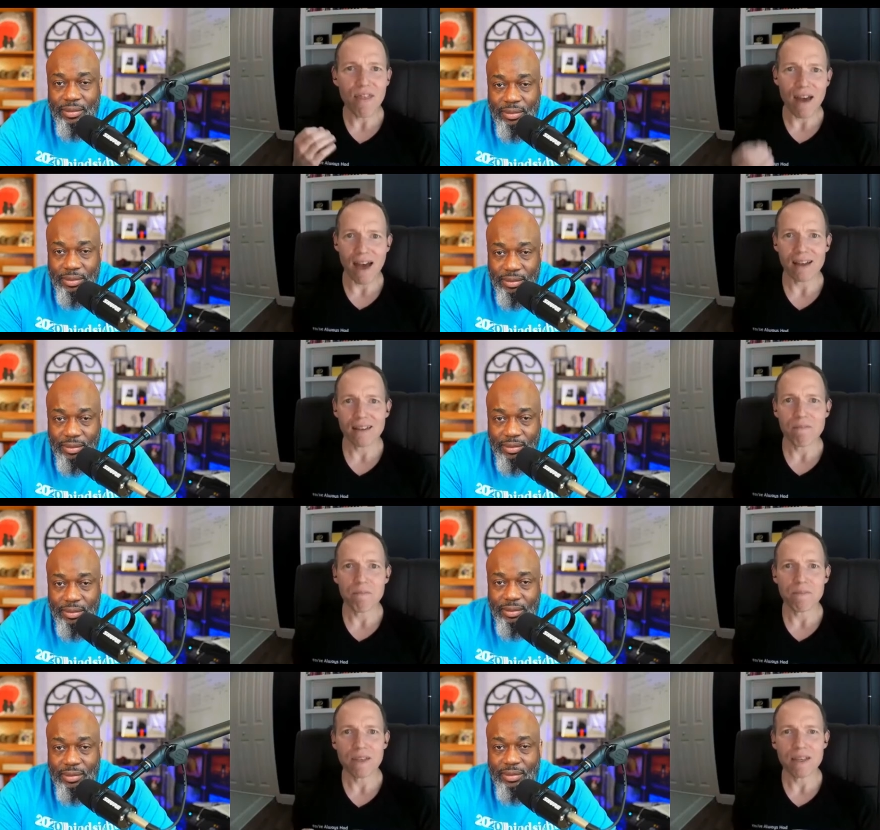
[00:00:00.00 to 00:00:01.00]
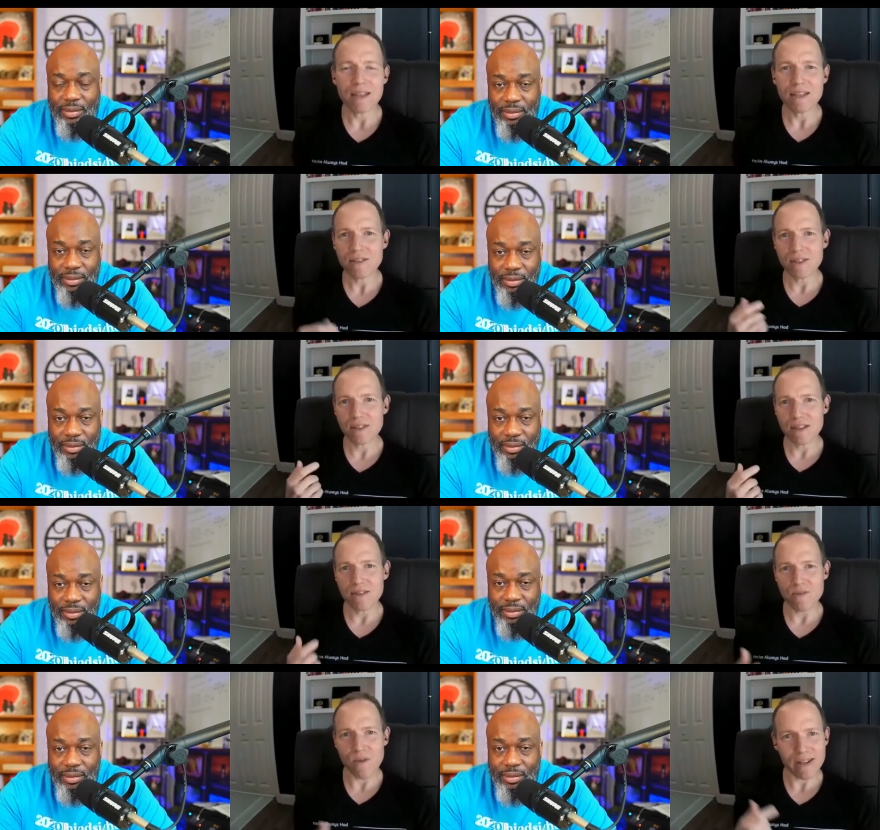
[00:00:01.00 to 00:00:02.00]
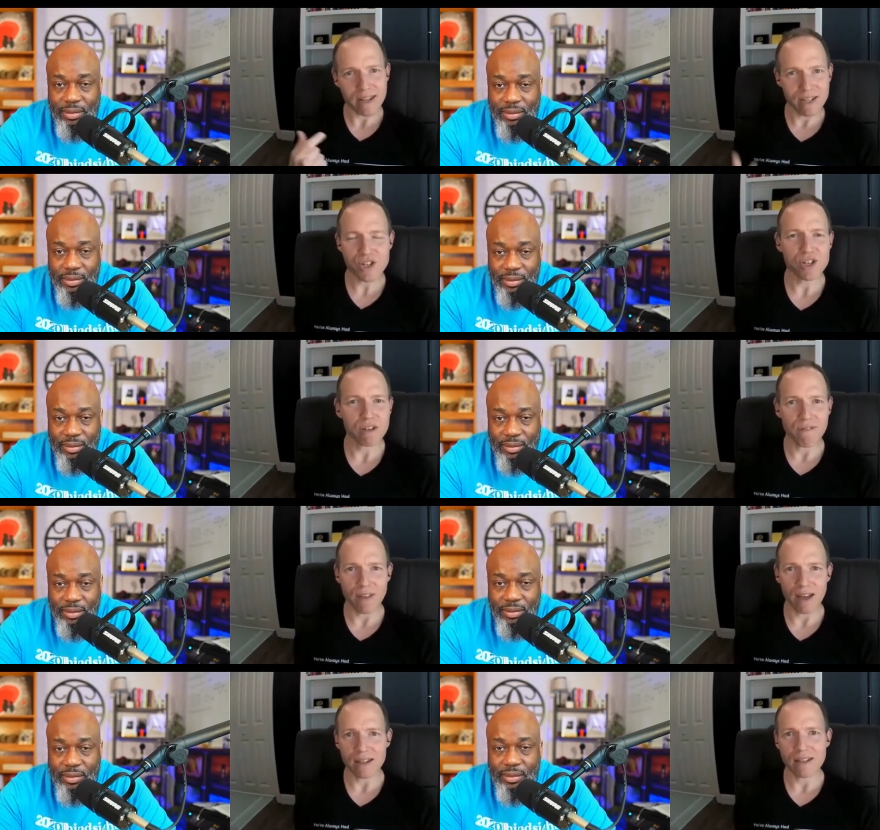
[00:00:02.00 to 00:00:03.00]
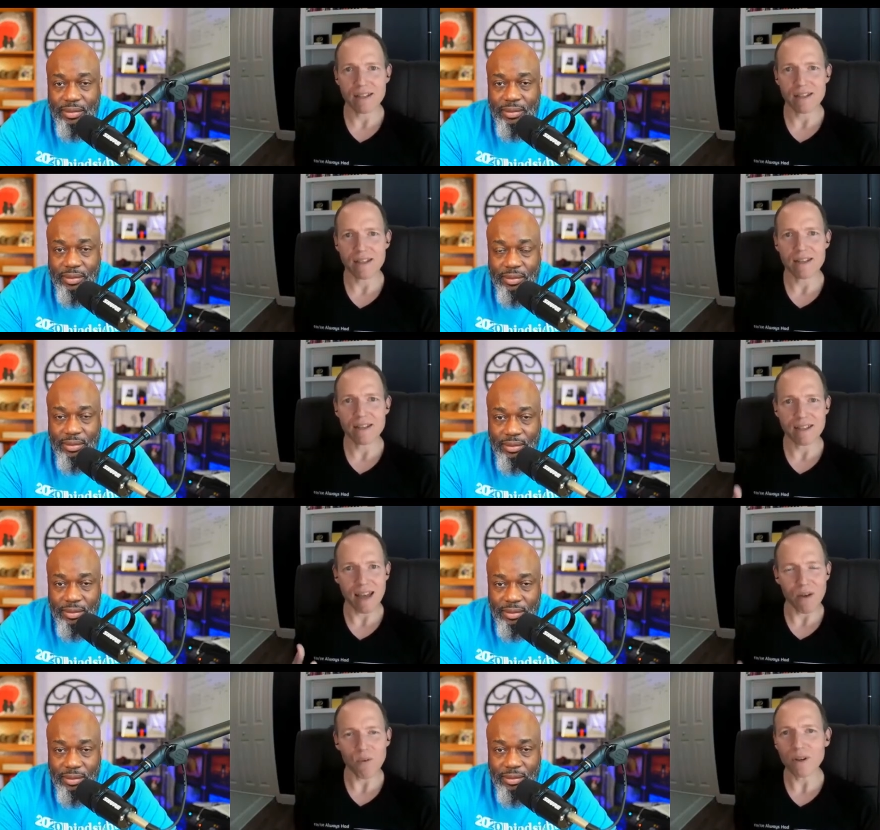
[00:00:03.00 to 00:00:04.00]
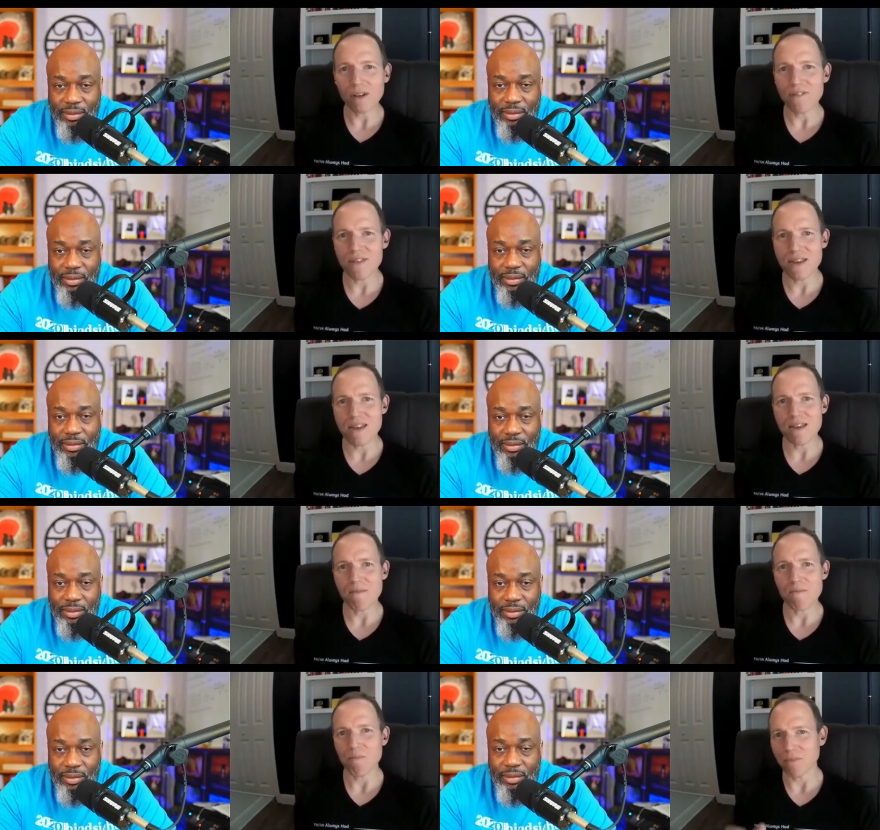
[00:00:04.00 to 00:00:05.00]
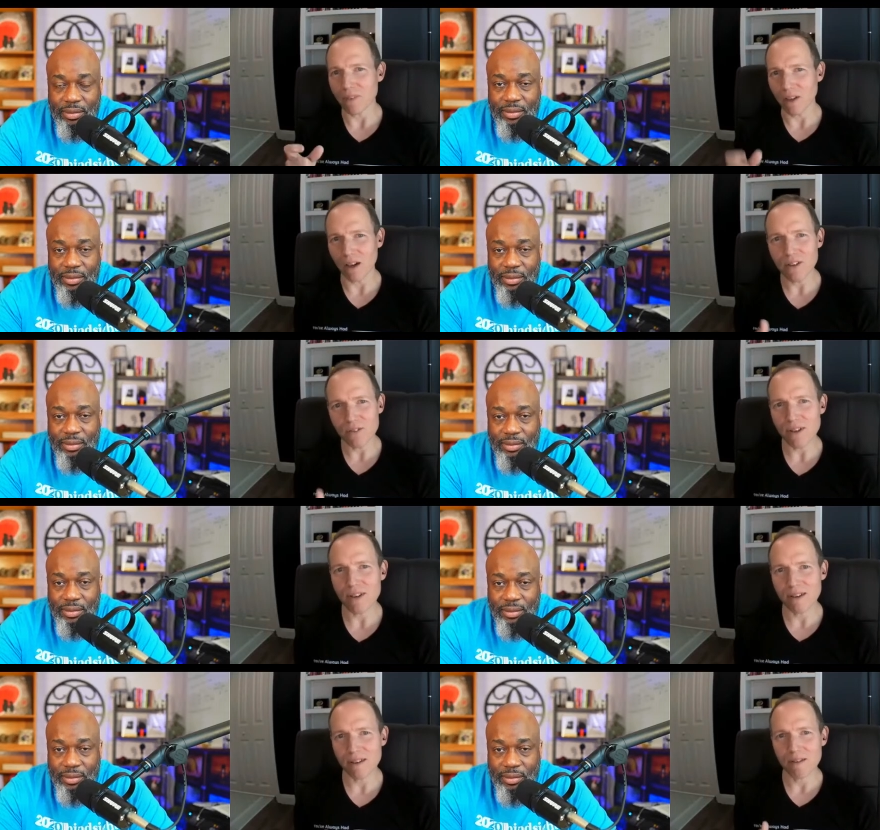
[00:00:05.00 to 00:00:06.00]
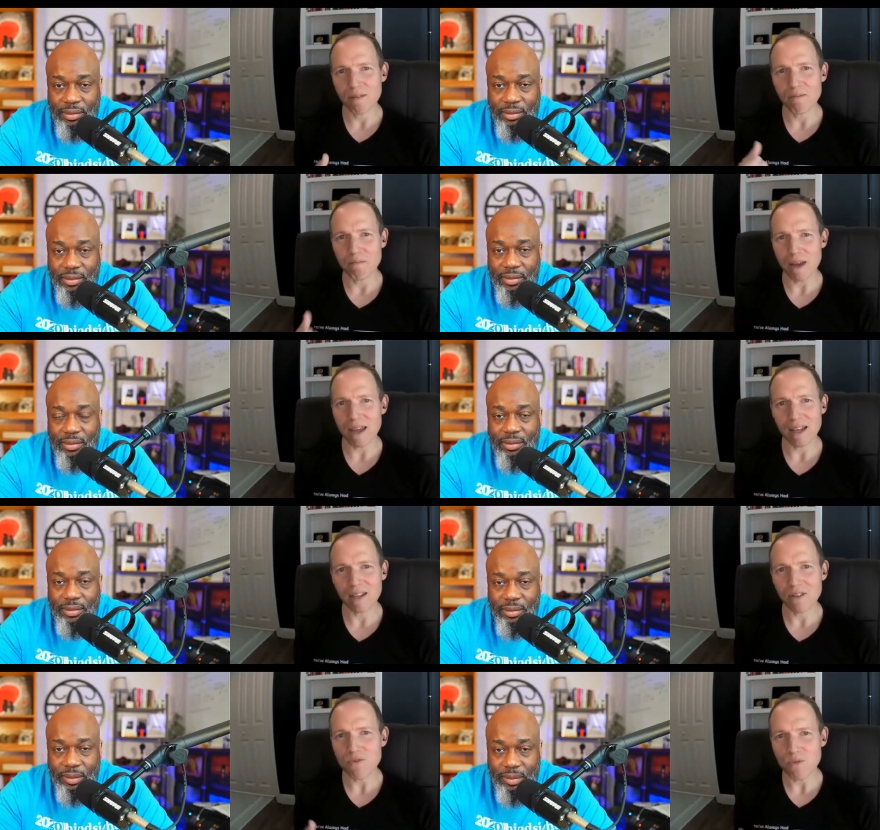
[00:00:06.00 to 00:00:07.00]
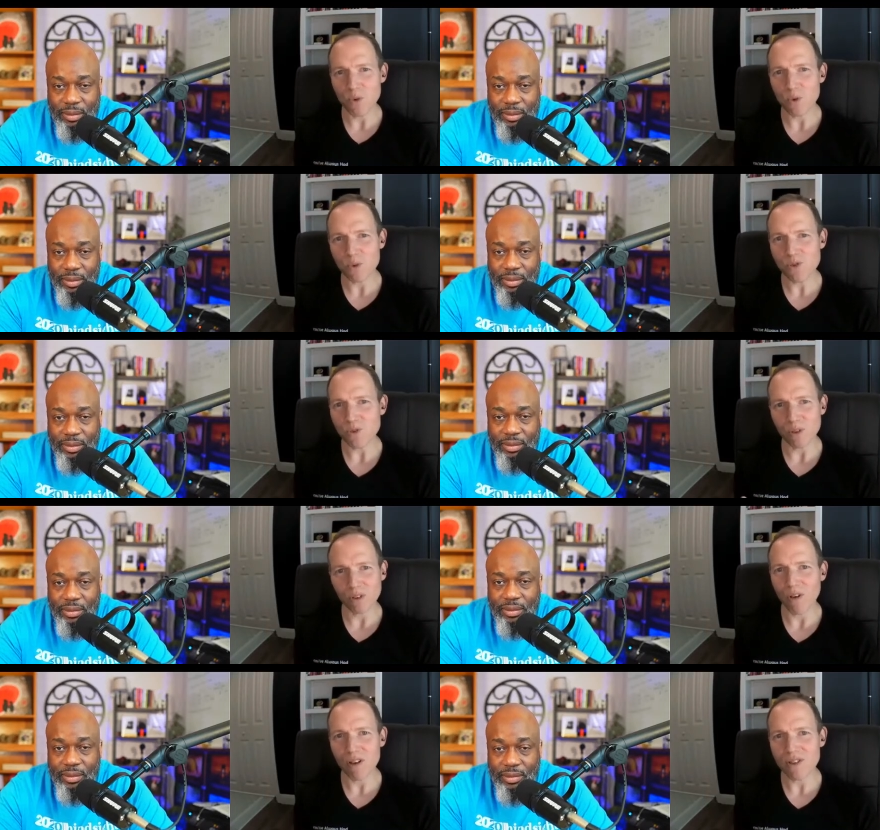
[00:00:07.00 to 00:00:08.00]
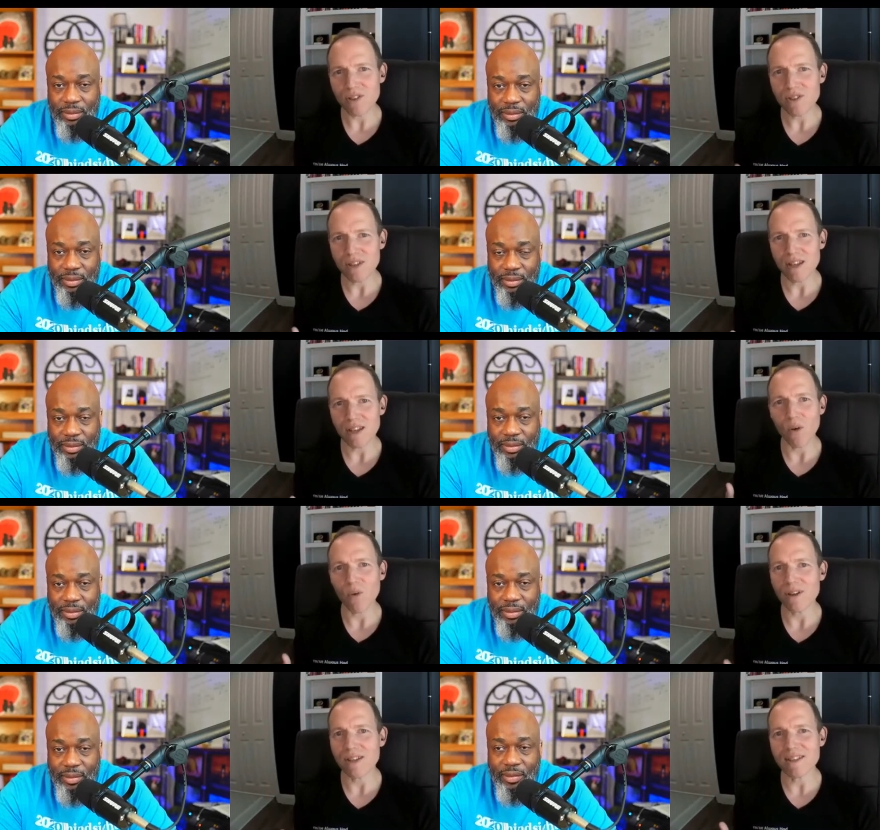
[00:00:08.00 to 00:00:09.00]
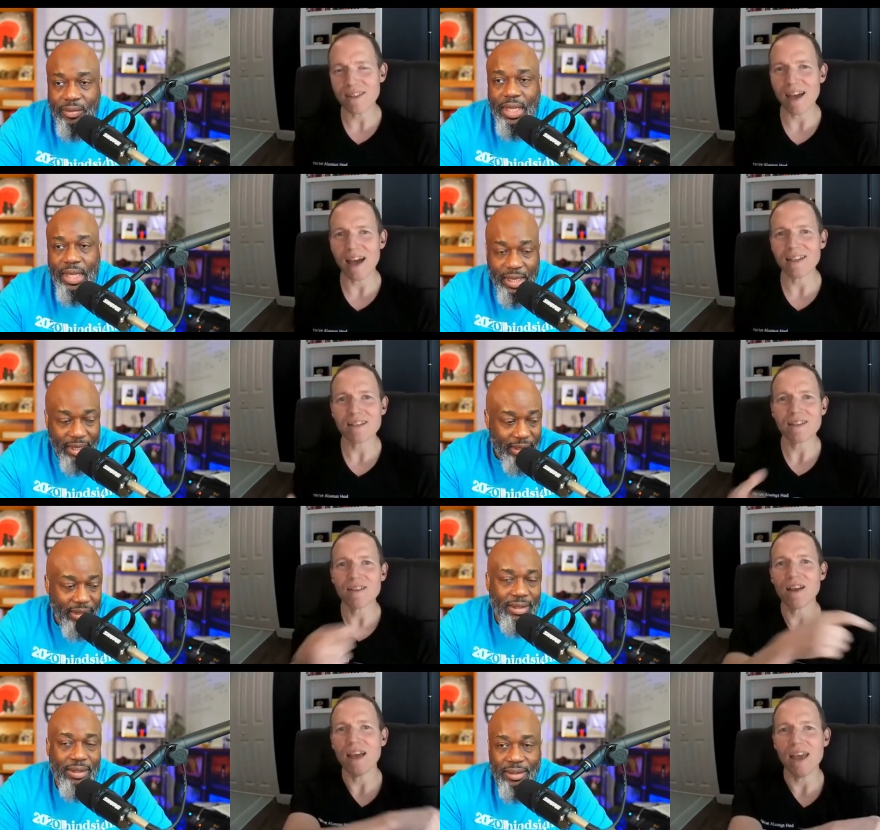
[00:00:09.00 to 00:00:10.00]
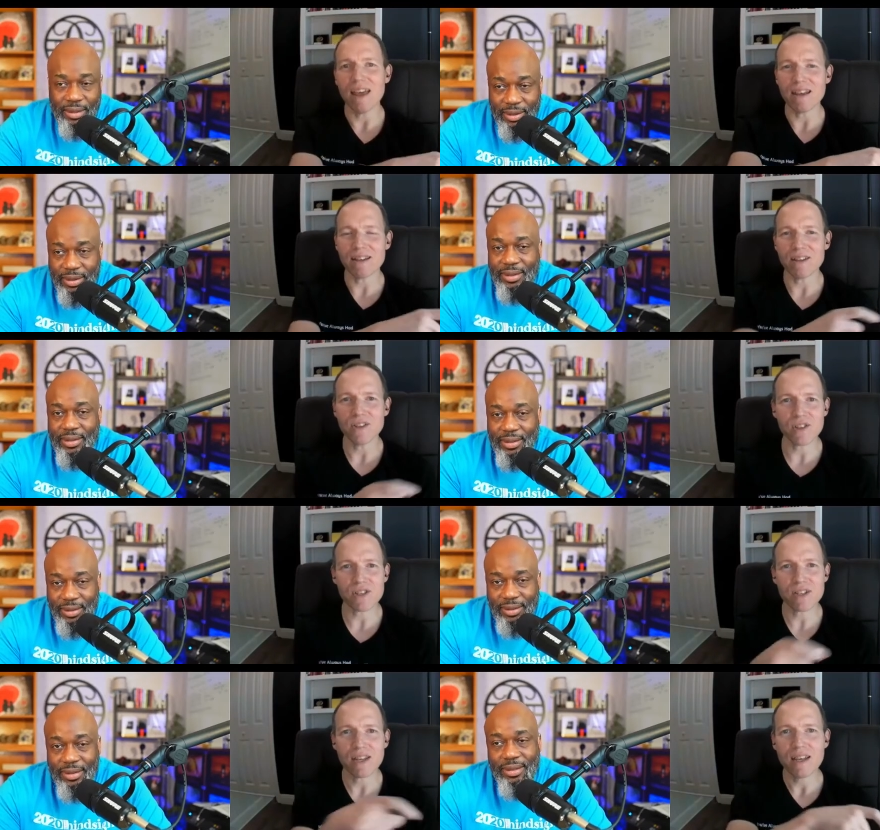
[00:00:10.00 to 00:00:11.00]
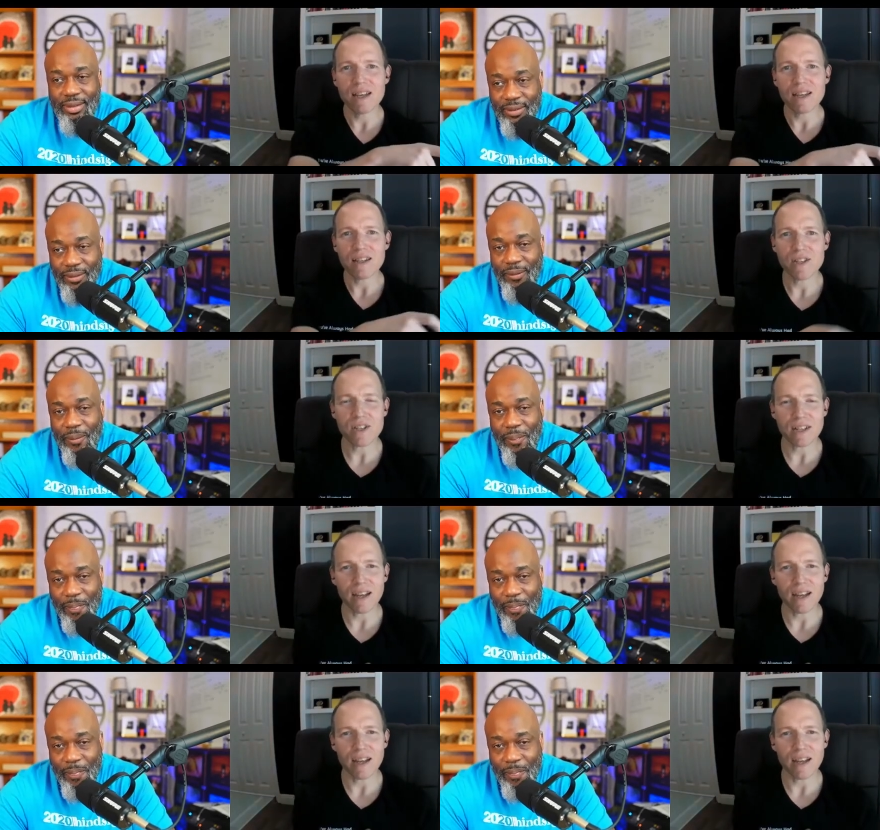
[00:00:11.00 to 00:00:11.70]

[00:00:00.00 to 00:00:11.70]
Speaker 1: that is the the recognition of that is that one of the unwritten man rules or laws or is that a just just a